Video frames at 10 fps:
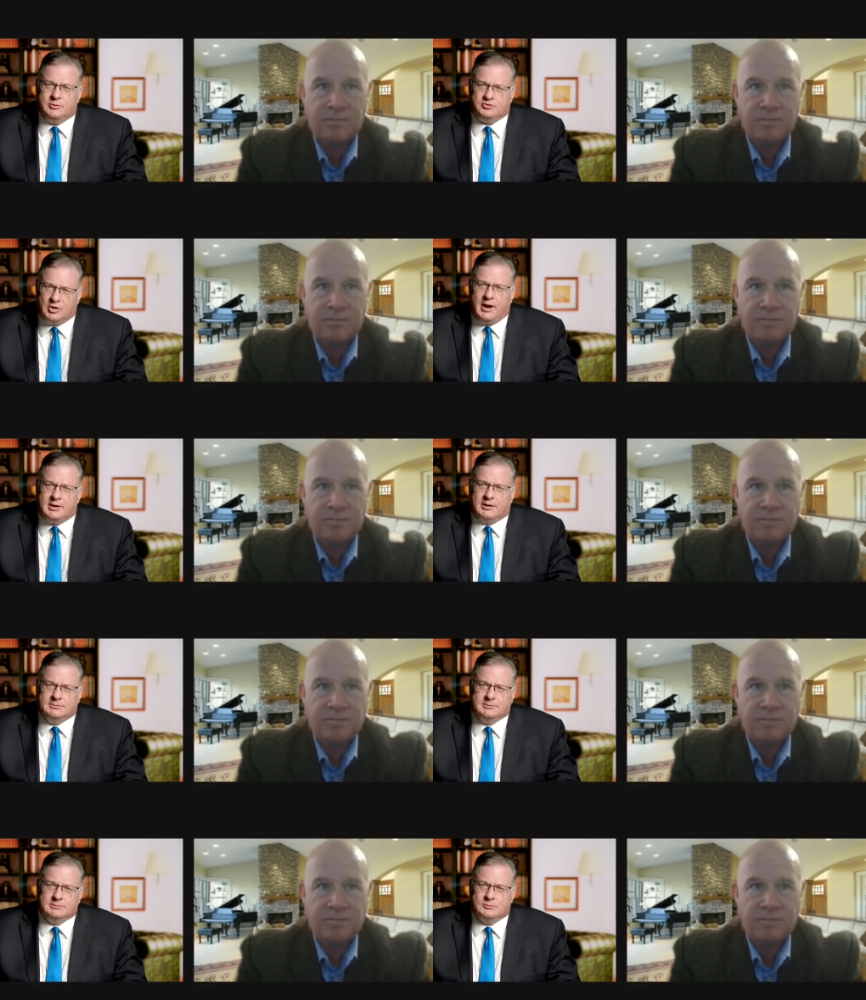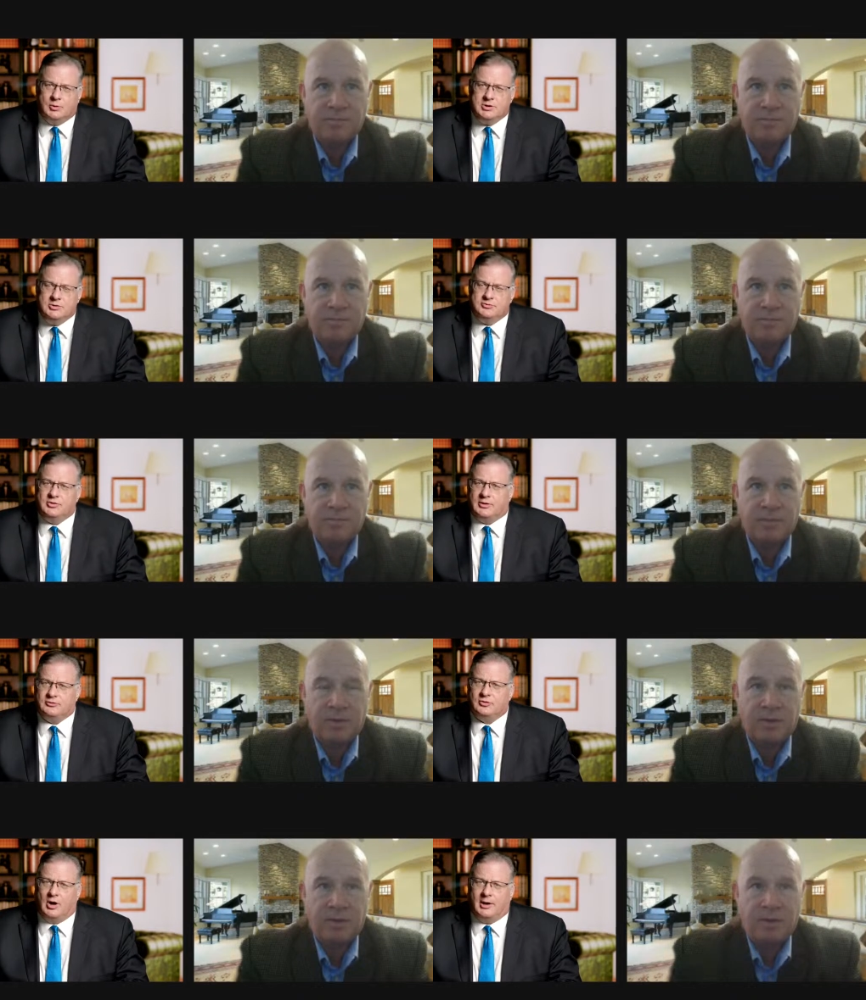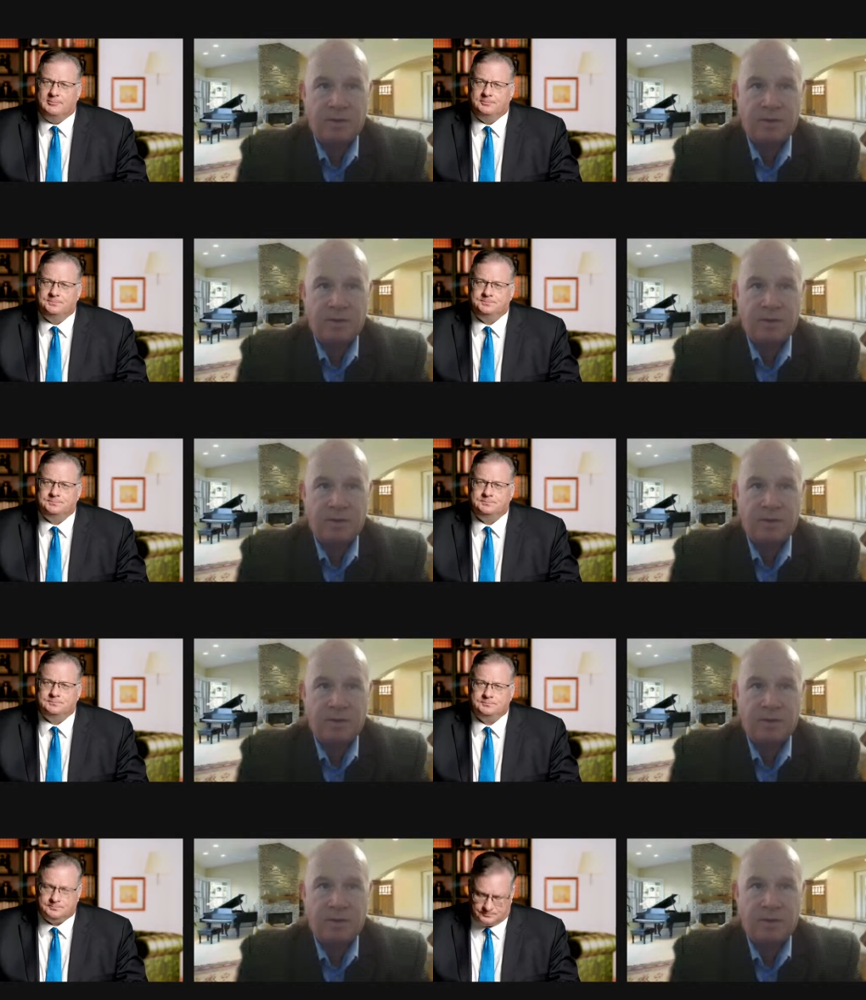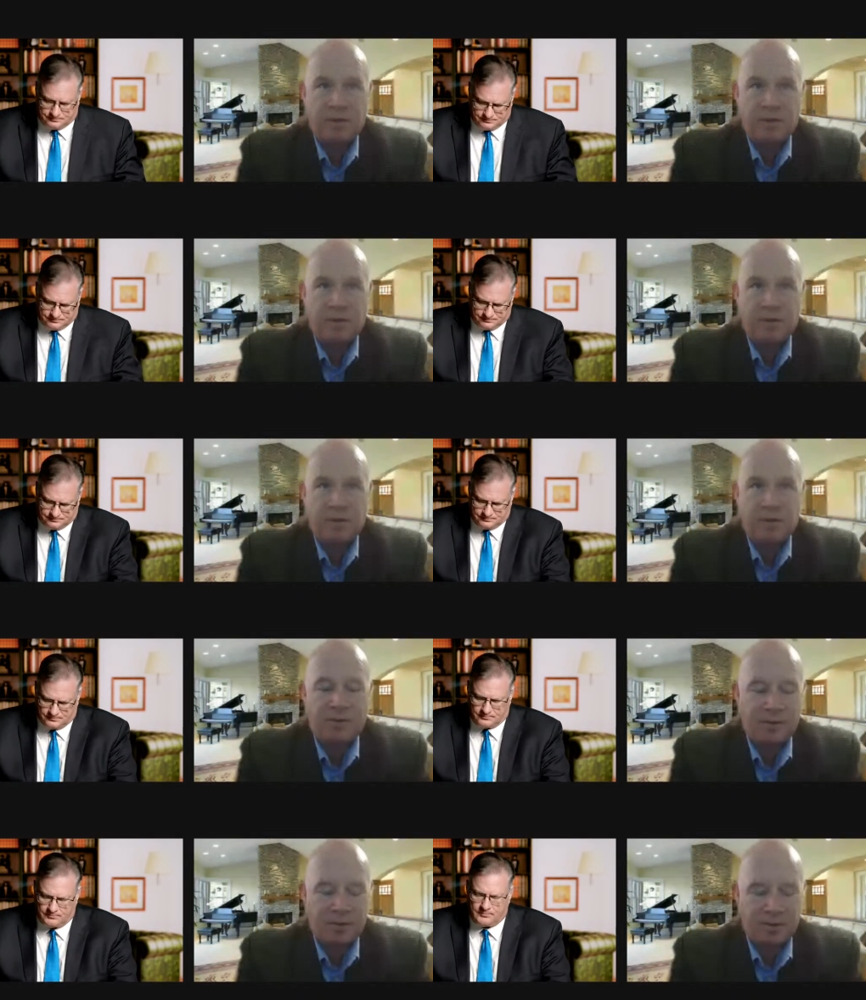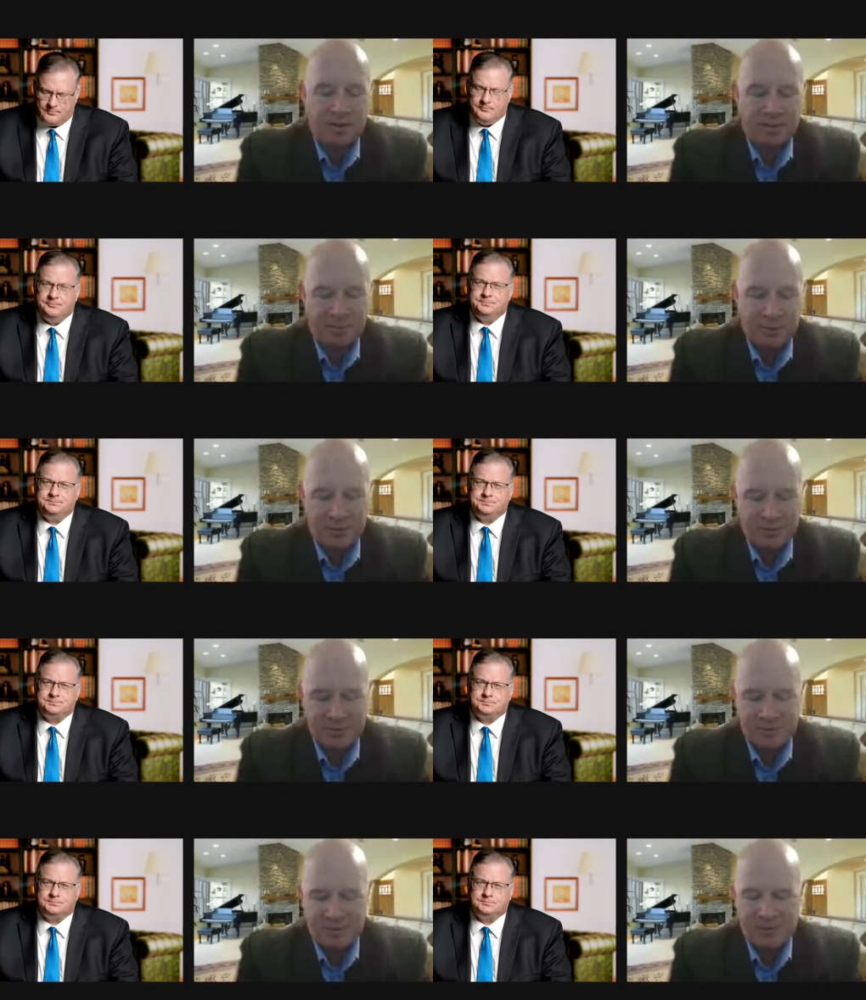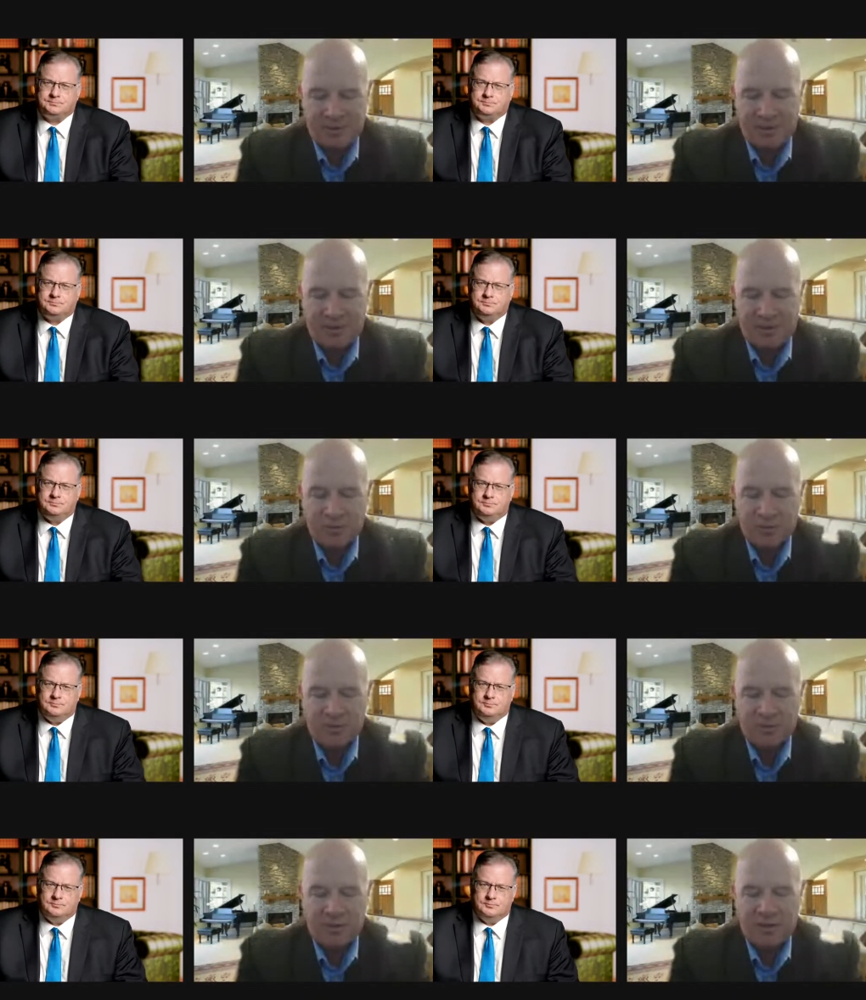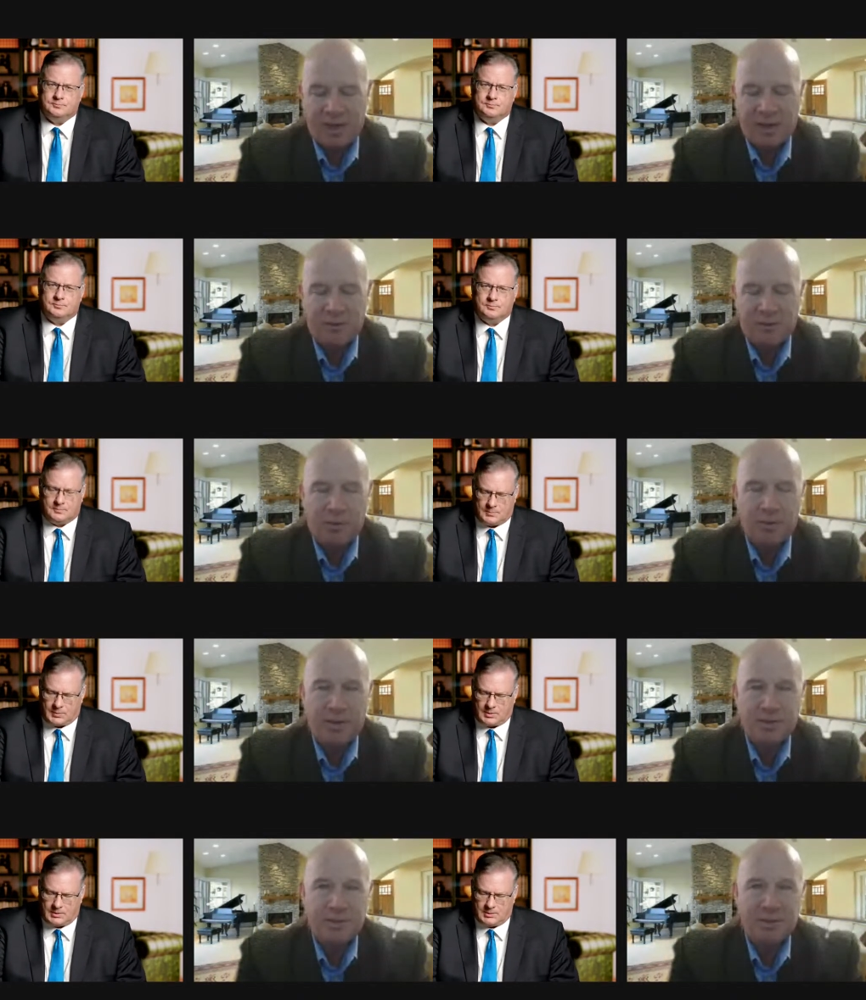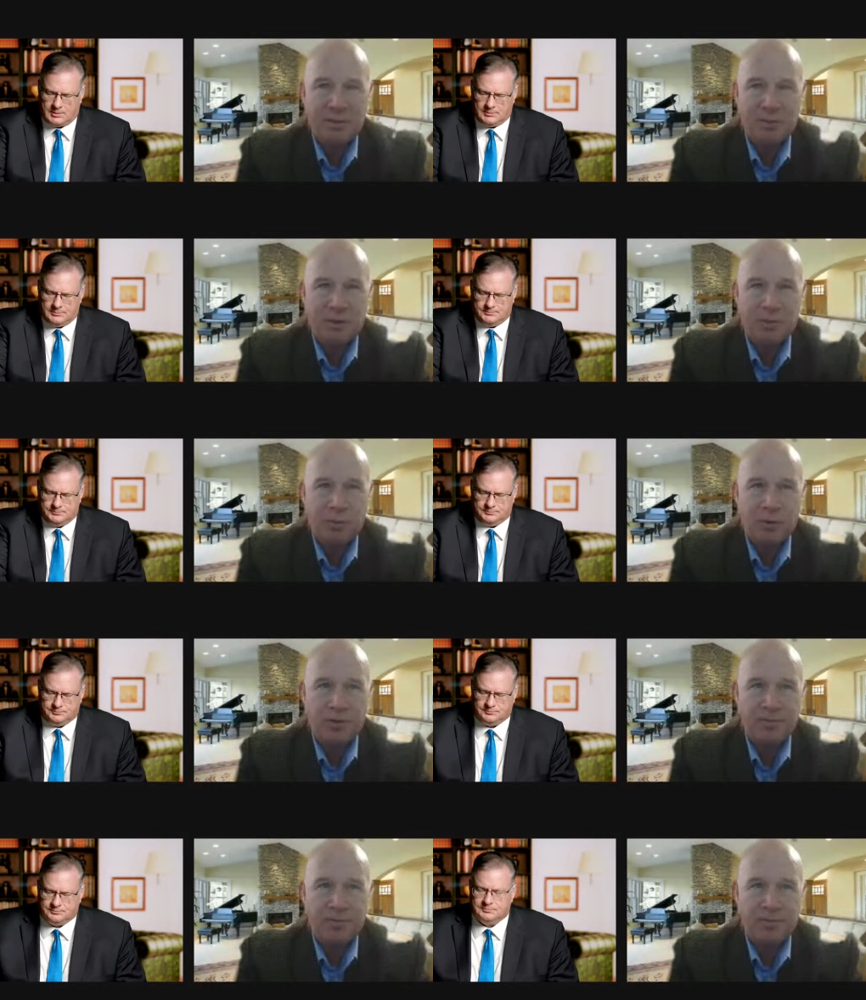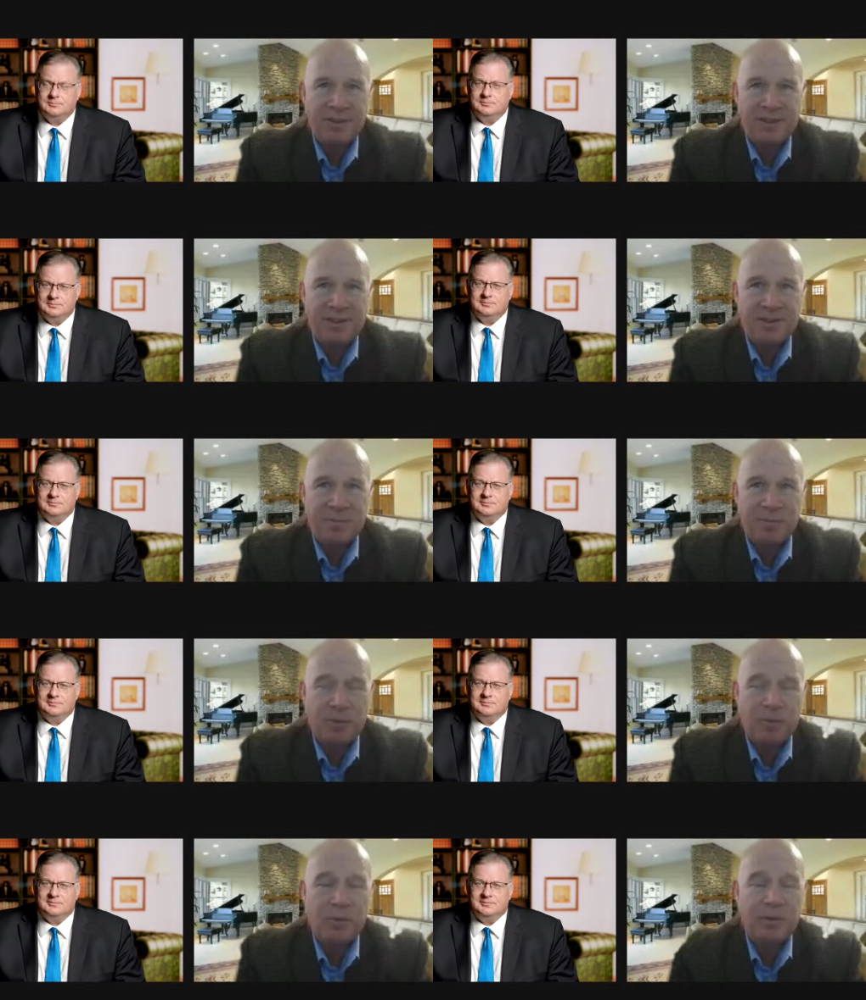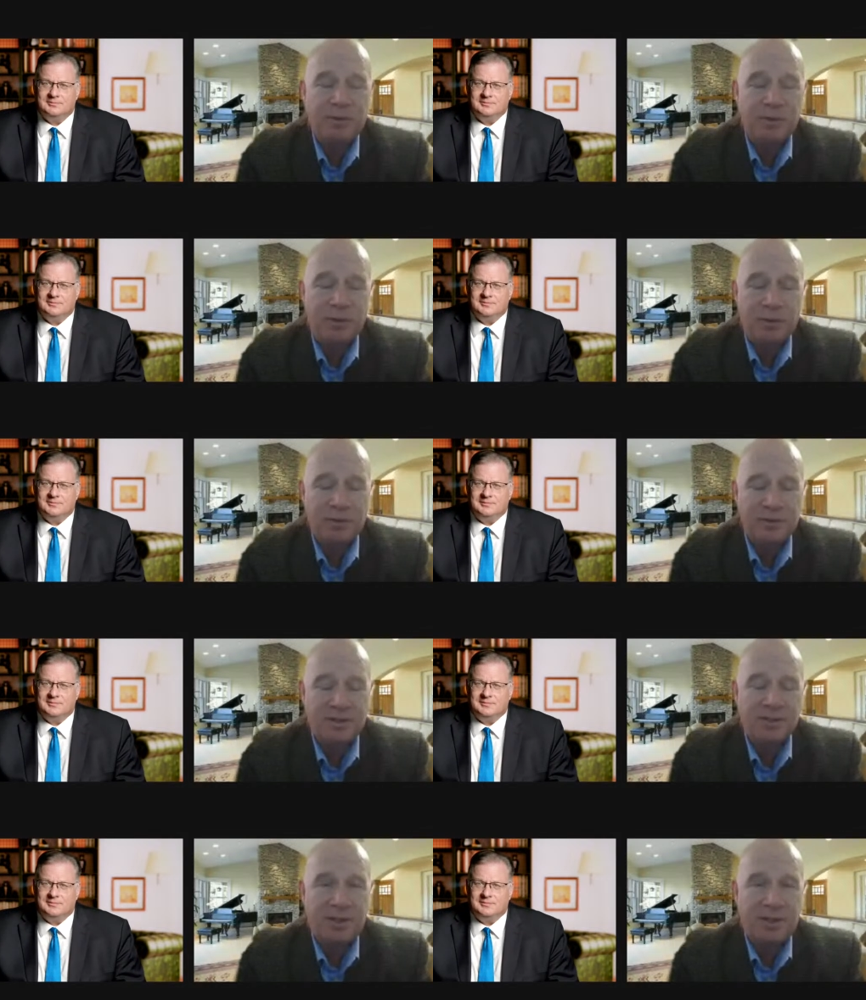Speaker 1: China? What do you think, Scott? Well, you know, I would like to say that
Speaker 2: I don't think Canada realizes that we're at war, um, but what we do know is that China